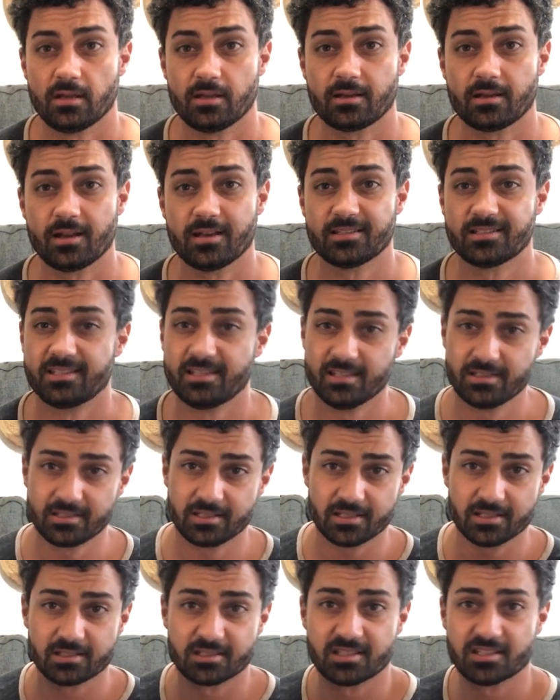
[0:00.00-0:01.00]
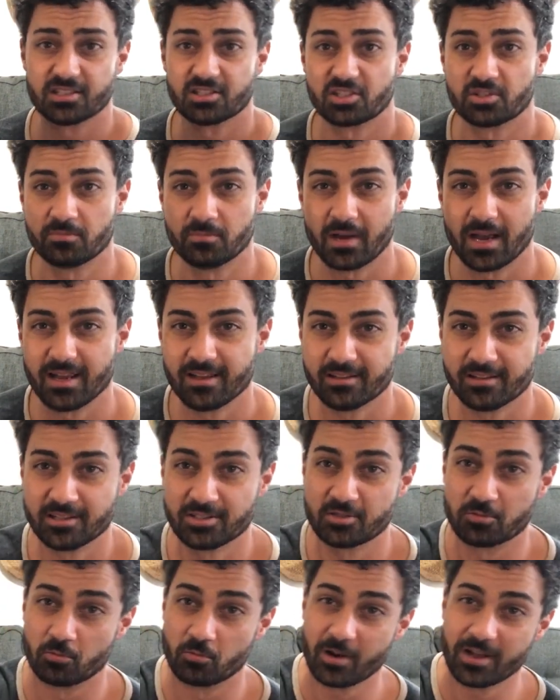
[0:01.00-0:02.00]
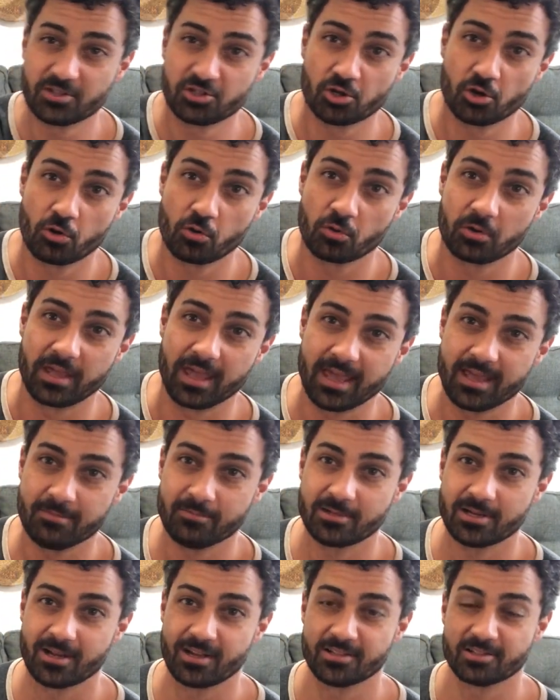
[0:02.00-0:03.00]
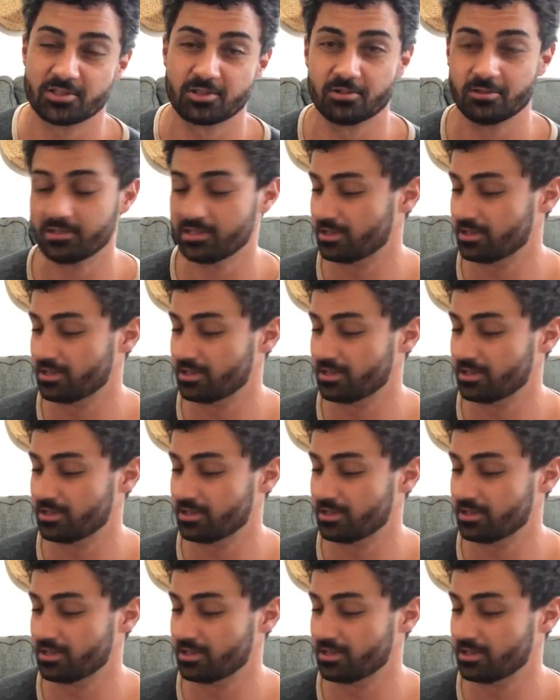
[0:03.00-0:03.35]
Hey guys, this is the SHMILYS retro game console.